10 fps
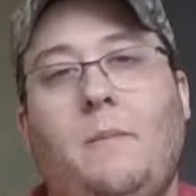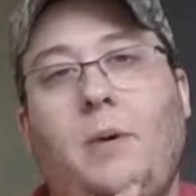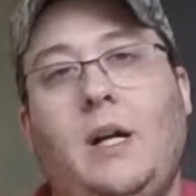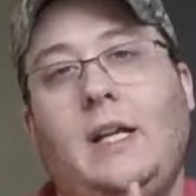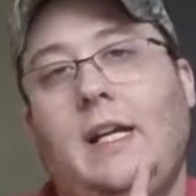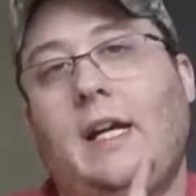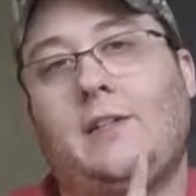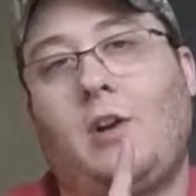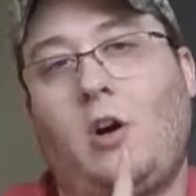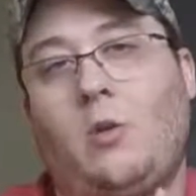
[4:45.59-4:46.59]
but it
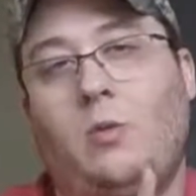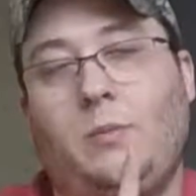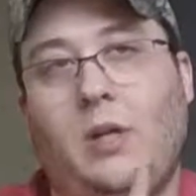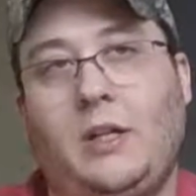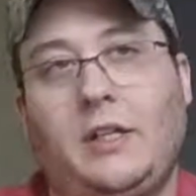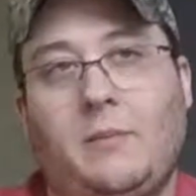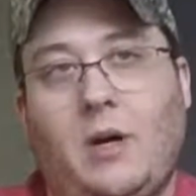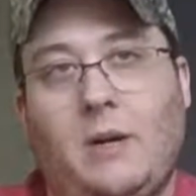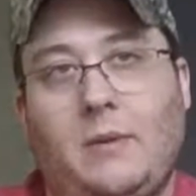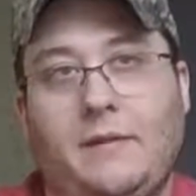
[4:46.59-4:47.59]
has a hardwood plug in the
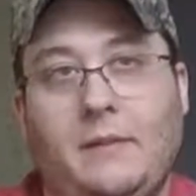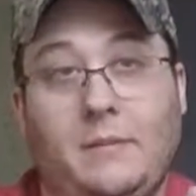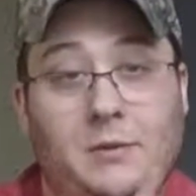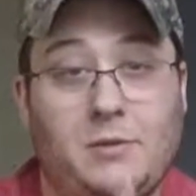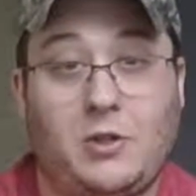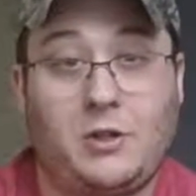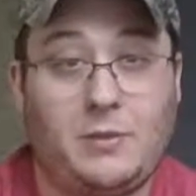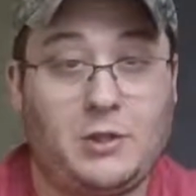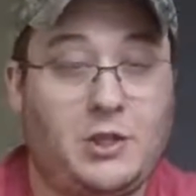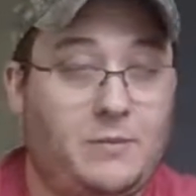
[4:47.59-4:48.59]
bottom of it, because Missouri
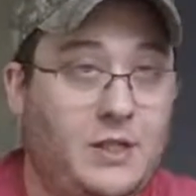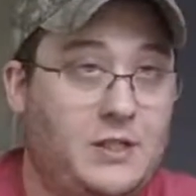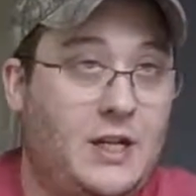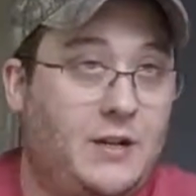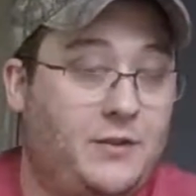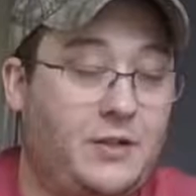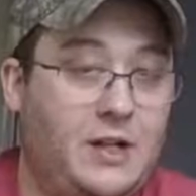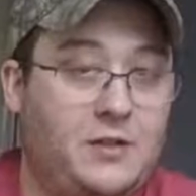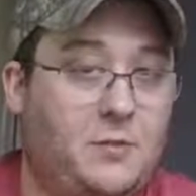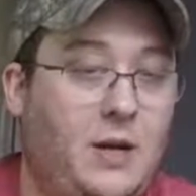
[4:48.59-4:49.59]
Meerschaum does that on their
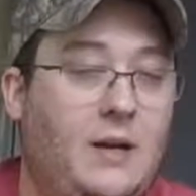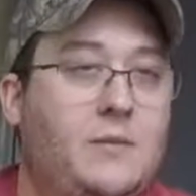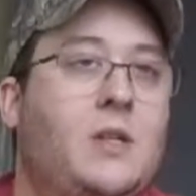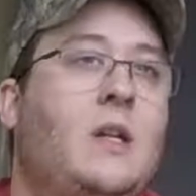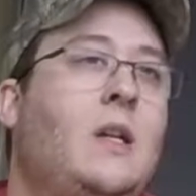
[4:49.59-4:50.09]
nicer pipes.